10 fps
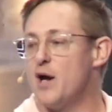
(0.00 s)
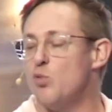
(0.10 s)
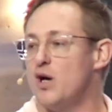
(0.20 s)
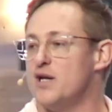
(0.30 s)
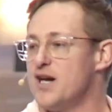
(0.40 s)

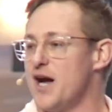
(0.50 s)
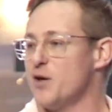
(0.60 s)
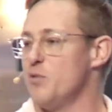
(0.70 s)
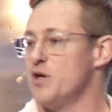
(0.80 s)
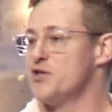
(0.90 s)
one
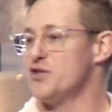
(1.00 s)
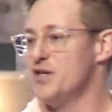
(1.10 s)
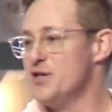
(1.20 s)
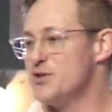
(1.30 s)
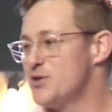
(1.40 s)
dying wish
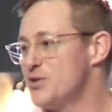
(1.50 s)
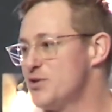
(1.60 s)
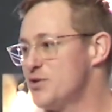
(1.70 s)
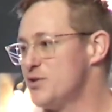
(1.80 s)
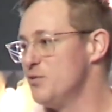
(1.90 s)

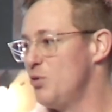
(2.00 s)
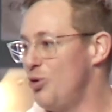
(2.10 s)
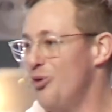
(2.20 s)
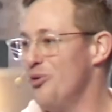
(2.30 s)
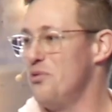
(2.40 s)
is to
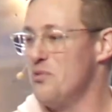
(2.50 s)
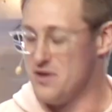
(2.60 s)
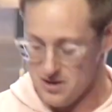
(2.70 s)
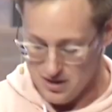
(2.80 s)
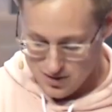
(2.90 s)
hold
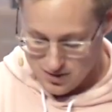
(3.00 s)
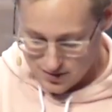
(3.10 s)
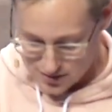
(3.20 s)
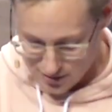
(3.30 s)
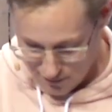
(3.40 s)

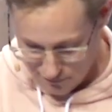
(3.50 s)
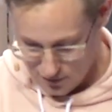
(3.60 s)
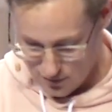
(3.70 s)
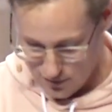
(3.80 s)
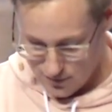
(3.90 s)
the
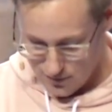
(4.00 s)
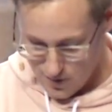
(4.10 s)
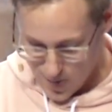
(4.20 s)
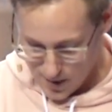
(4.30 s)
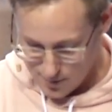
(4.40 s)
Savior
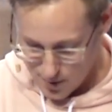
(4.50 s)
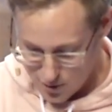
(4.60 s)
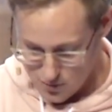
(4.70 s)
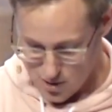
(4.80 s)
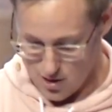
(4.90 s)
in my
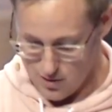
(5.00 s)
own heart.